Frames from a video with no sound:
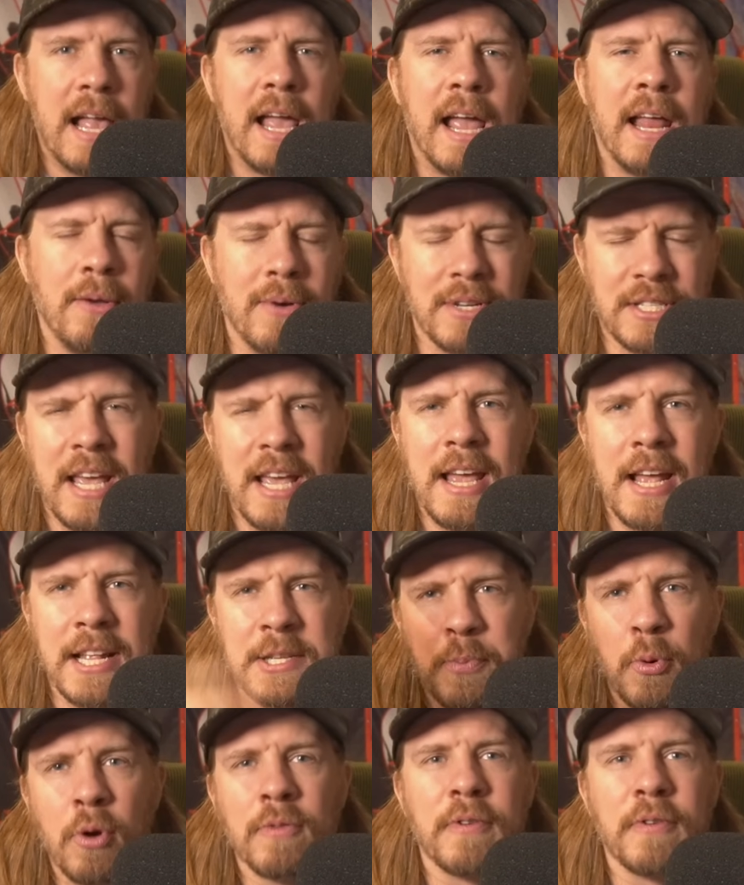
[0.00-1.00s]
Anyways, it's
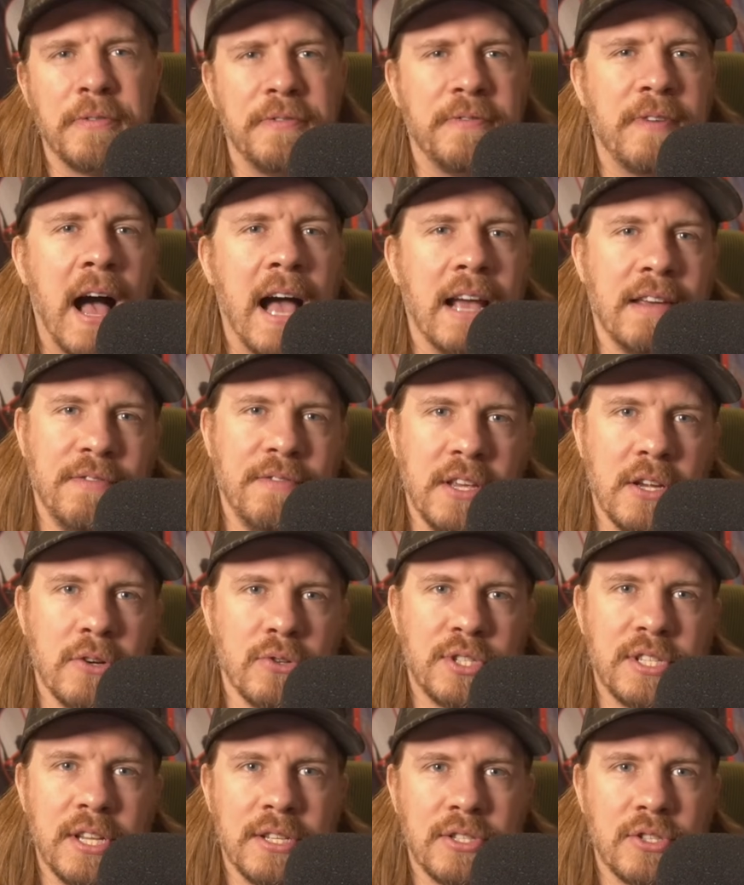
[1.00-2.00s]
been over 5
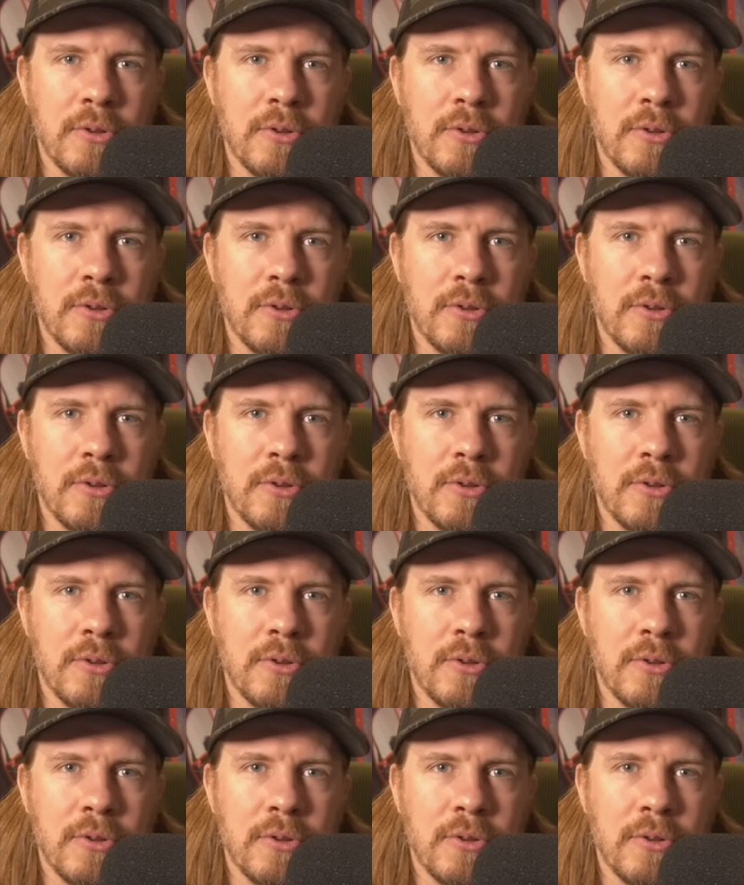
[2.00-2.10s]
years since their